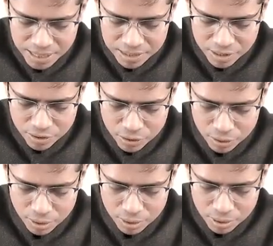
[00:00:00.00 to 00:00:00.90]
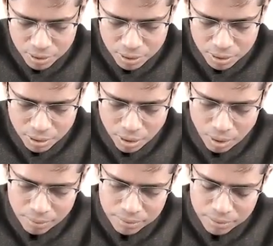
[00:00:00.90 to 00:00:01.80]
asystole
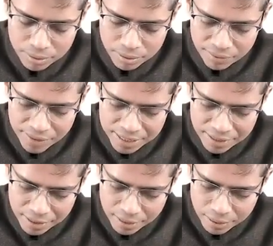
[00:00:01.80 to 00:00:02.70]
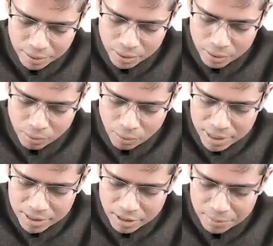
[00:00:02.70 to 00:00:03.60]
of ventricle.
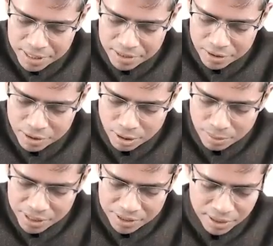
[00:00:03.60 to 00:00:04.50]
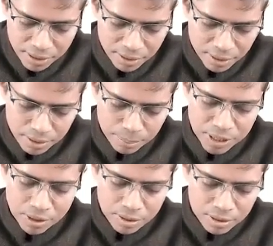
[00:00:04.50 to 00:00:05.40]
Why there will be asystole of ventricle?
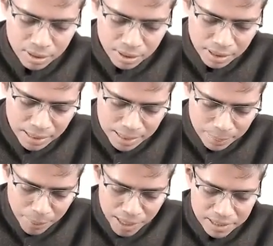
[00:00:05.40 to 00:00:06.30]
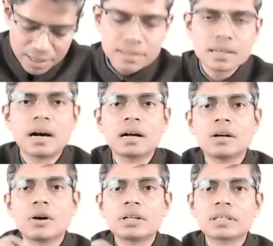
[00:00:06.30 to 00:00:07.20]
Because the impulses
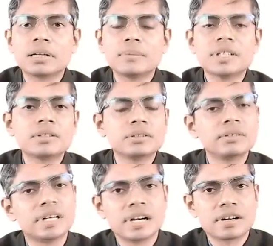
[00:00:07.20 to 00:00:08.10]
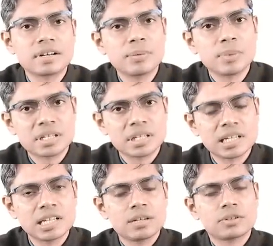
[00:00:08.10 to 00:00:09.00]
are not coming to the ventricular
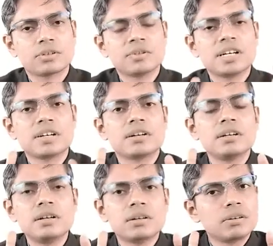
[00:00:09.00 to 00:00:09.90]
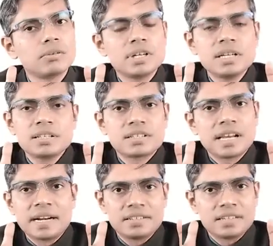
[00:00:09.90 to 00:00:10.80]
muscle. So ventricle will
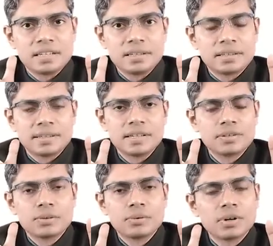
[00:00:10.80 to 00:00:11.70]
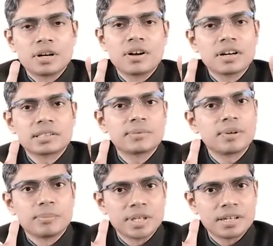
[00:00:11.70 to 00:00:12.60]
stand still. There is no
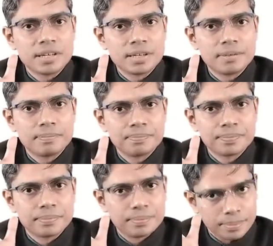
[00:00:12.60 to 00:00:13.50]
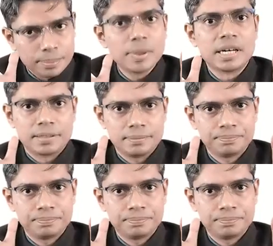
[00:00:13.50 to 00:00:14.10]
contraction from ventricle. But